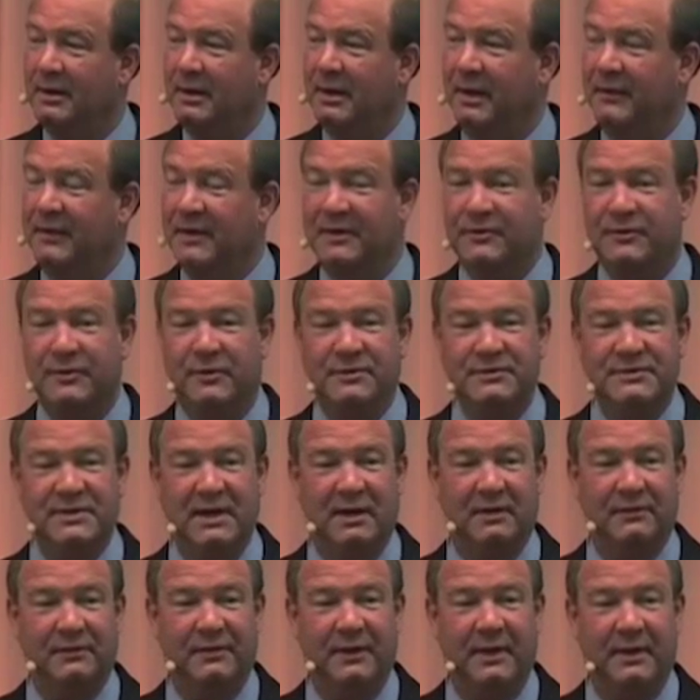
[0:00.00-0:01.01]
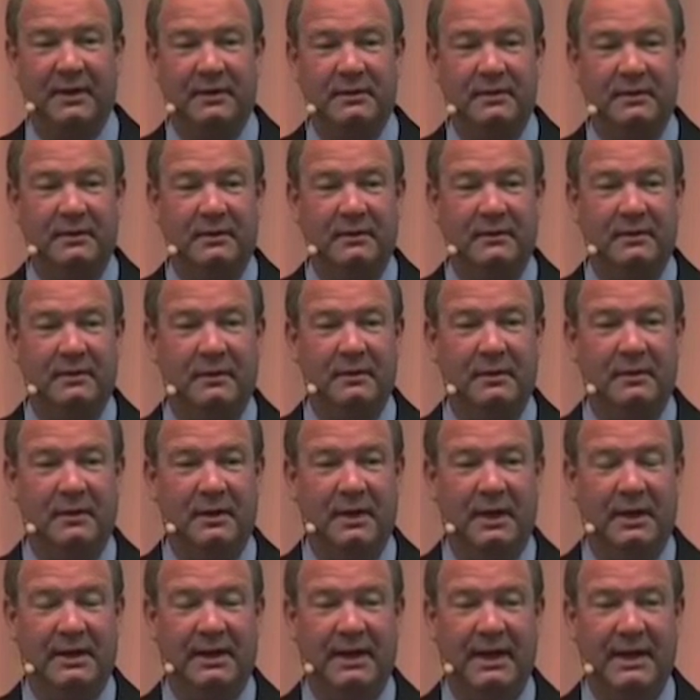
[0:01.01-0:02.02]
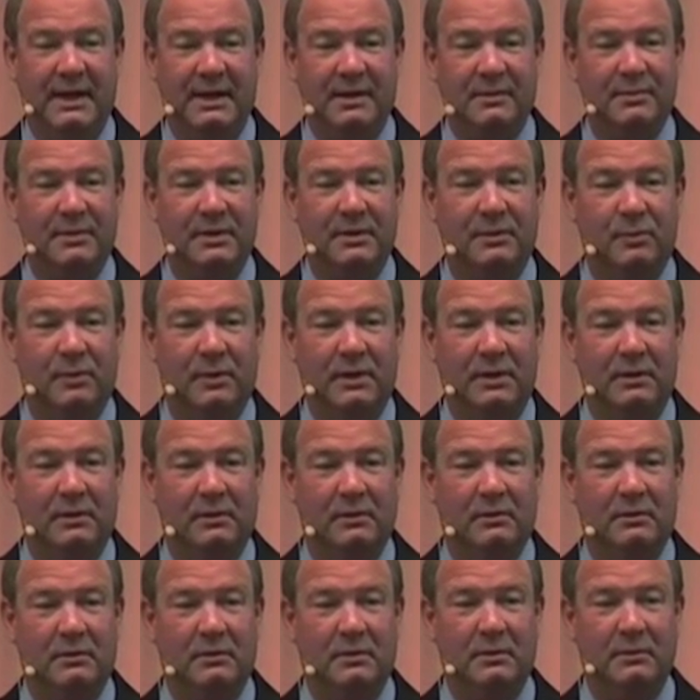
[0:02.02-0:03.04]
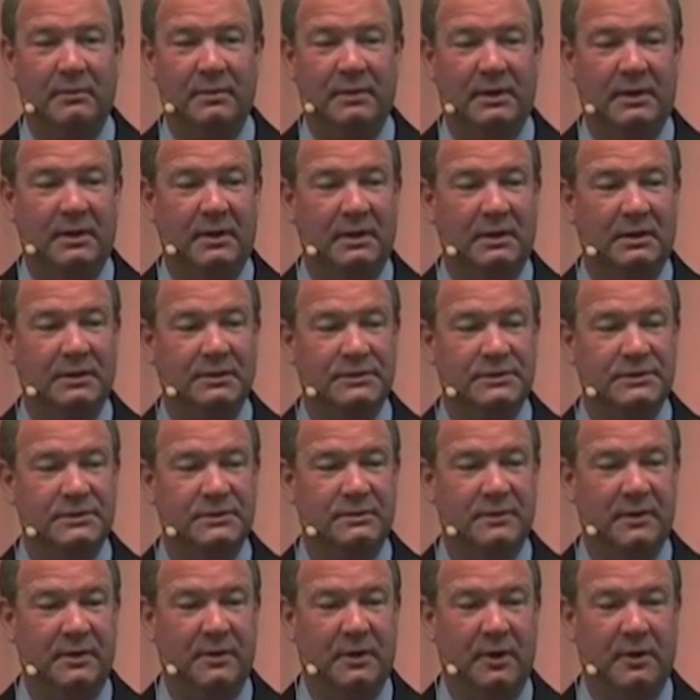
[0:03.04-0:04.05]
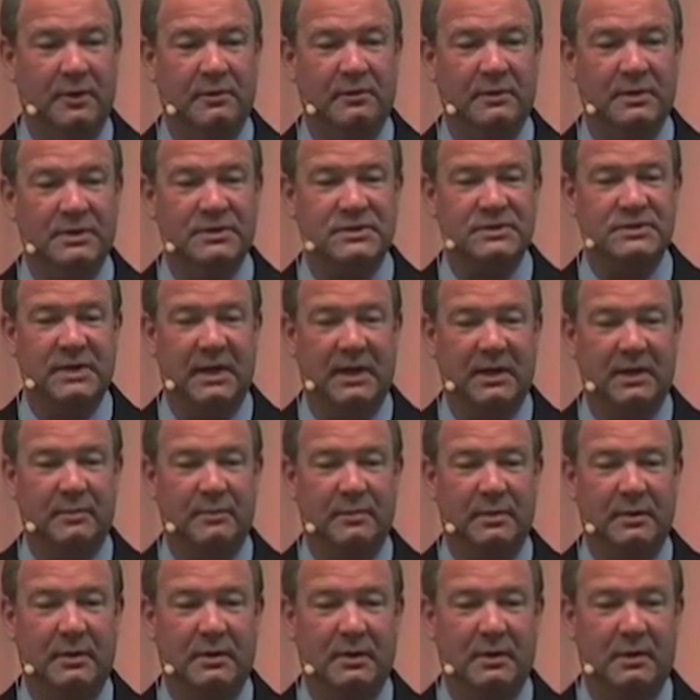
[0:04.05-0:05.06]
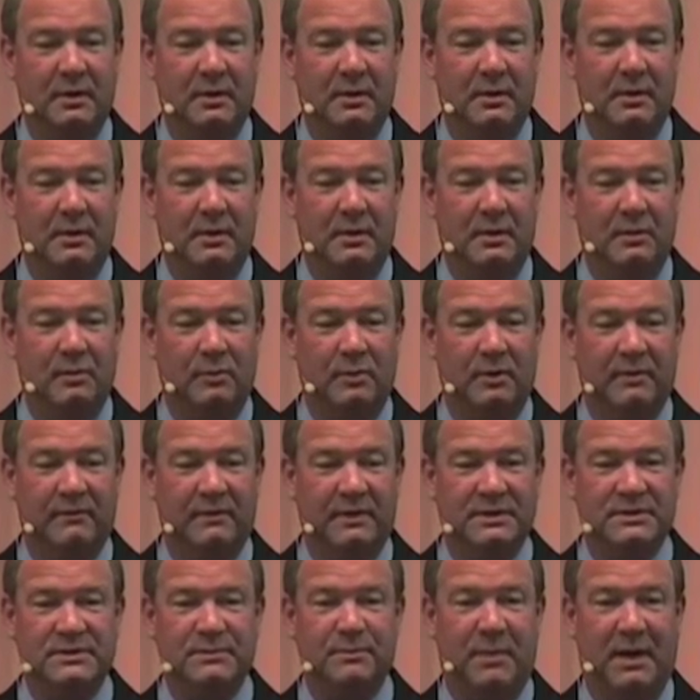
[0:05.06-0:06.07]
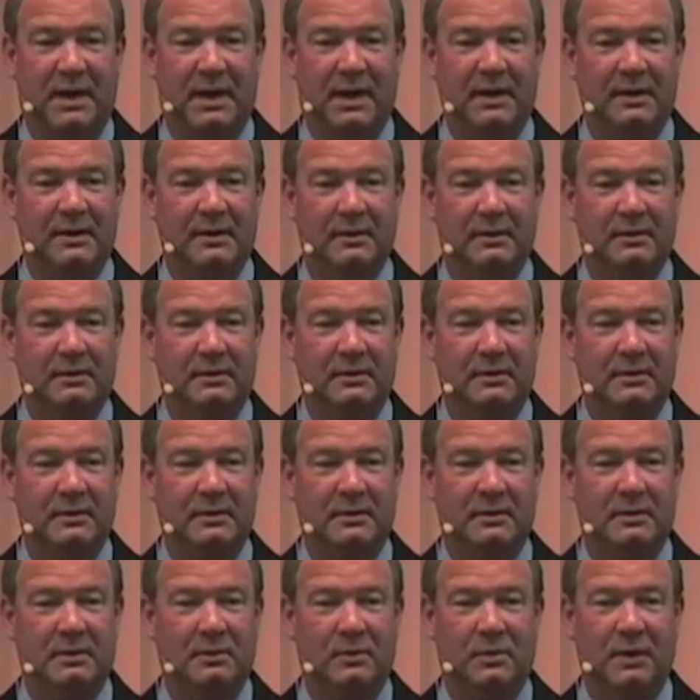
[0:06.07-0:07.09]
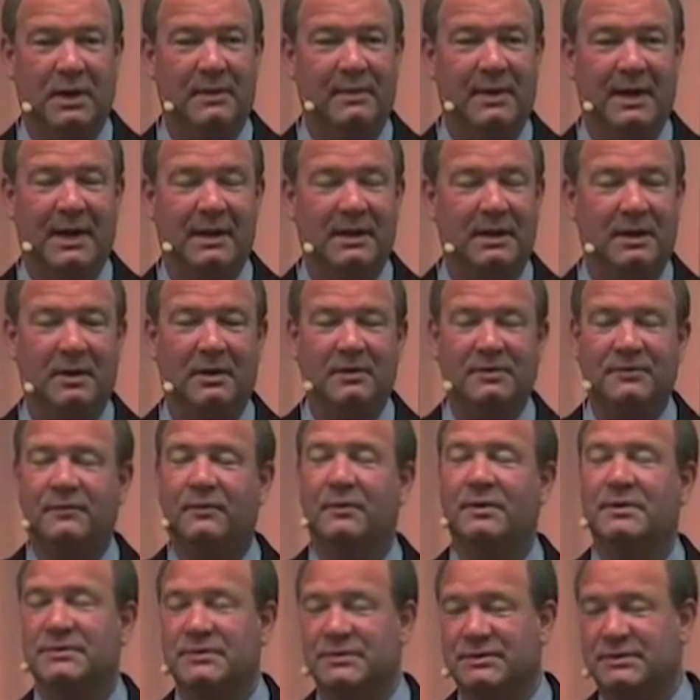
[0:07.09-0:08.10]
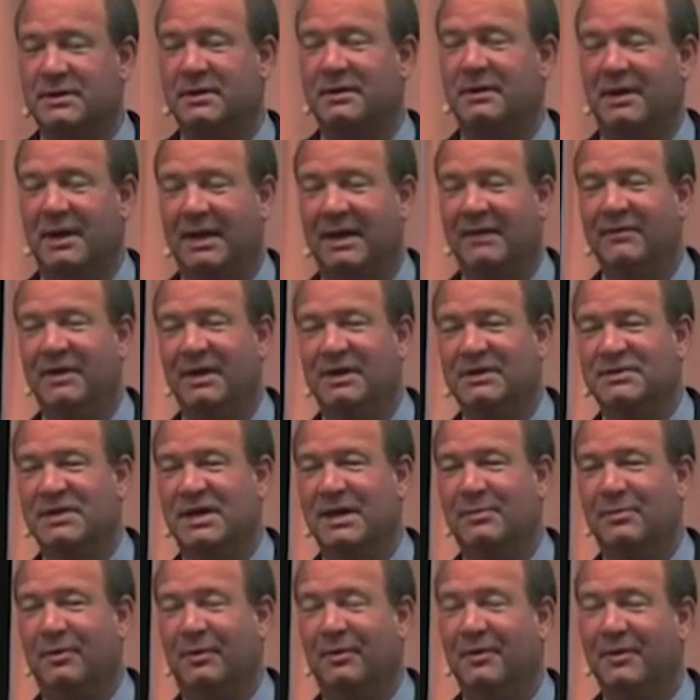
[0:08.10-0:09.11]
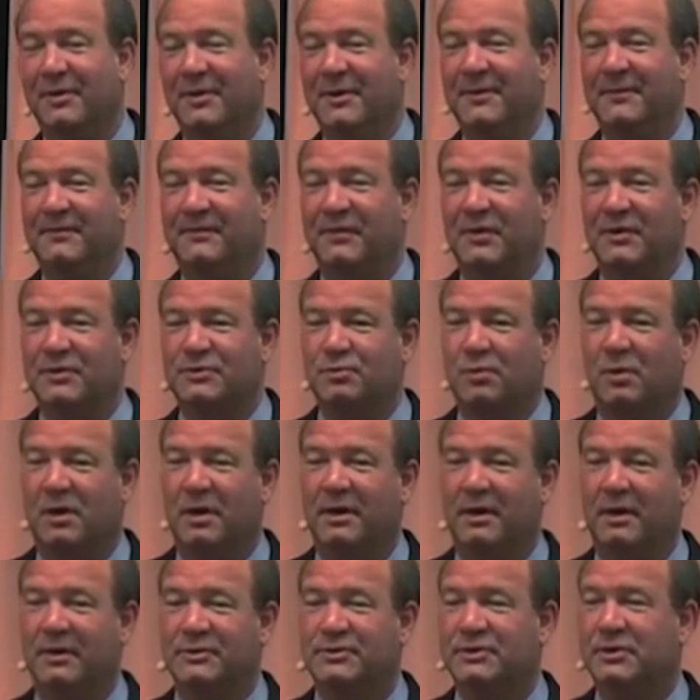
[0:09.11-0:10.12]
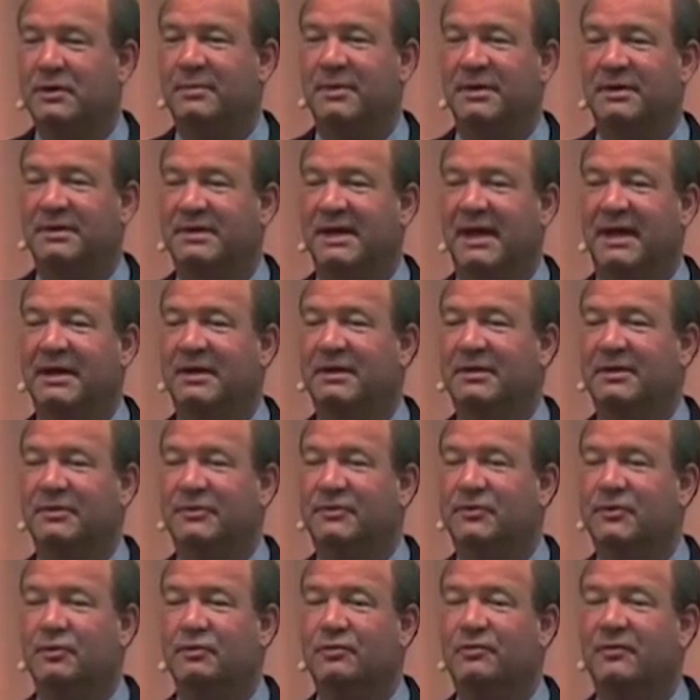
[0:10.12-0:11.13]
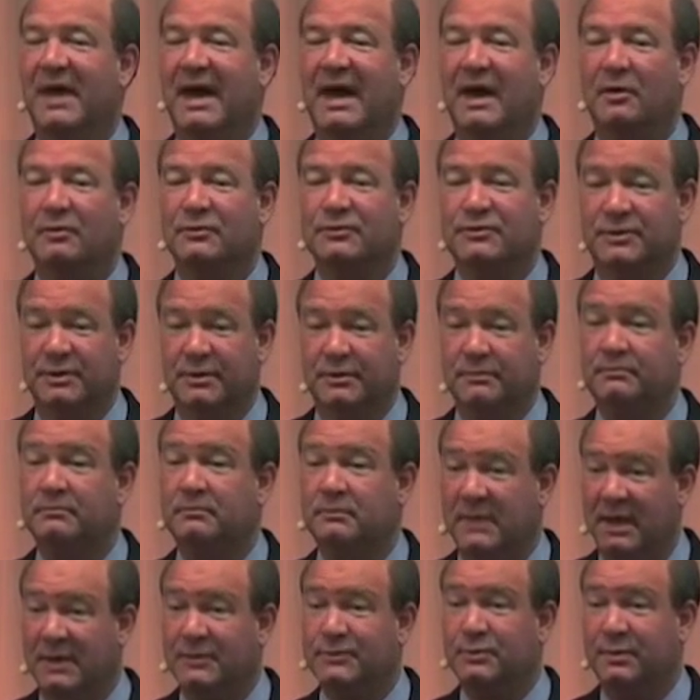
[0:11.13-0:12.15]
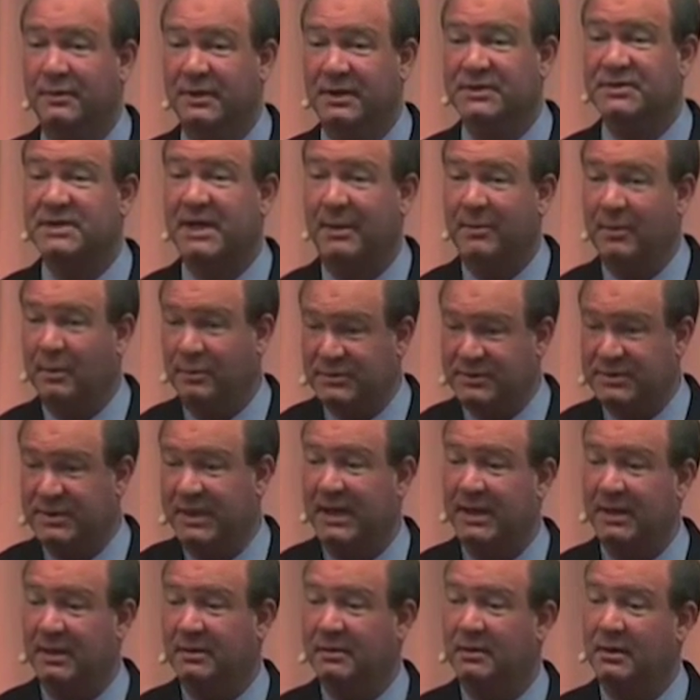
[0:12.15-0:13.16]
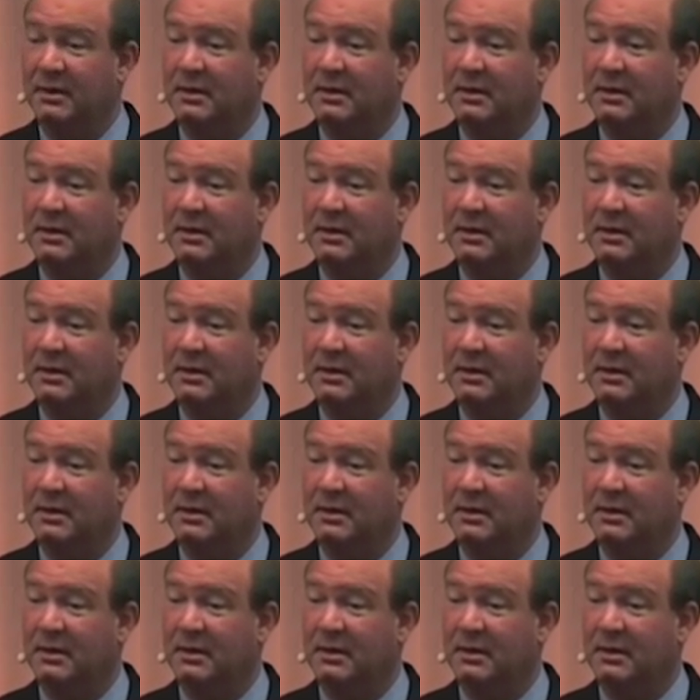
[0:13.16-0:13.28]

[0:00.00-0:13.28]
And then it turns out that it can't be real because the notary stamp would have expired way back. You know, for instance, here, I'll give you an example. There's one that should have been dated in 2000. That was when the assignment was dated.